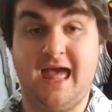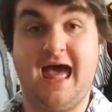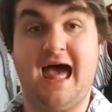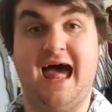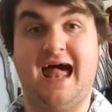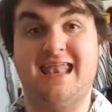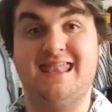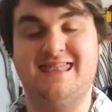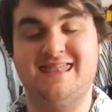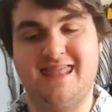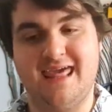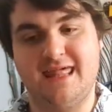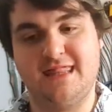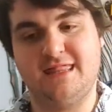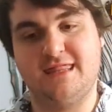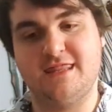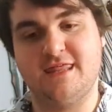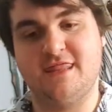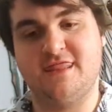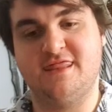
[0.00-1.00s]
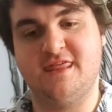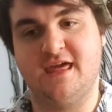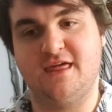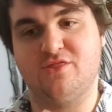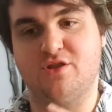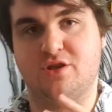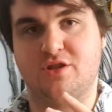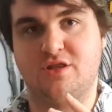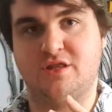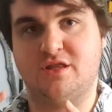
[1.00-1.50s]
And this is the thing
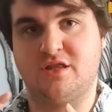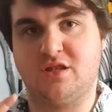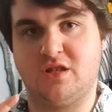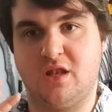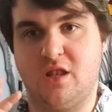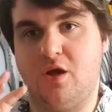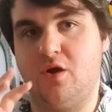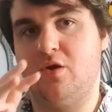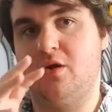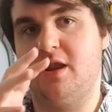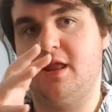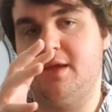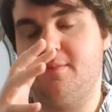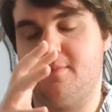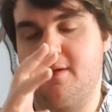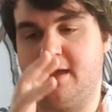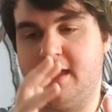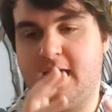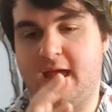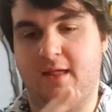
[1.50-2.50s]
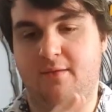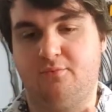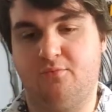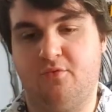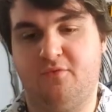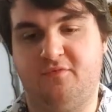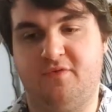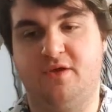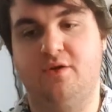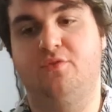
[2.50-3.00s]
that slowly became
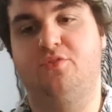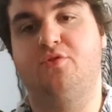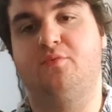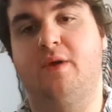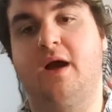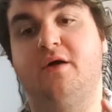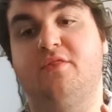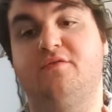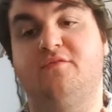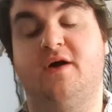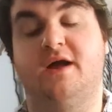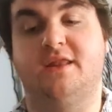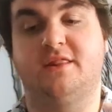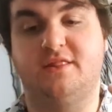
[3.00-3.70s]
revealed throughout the fight.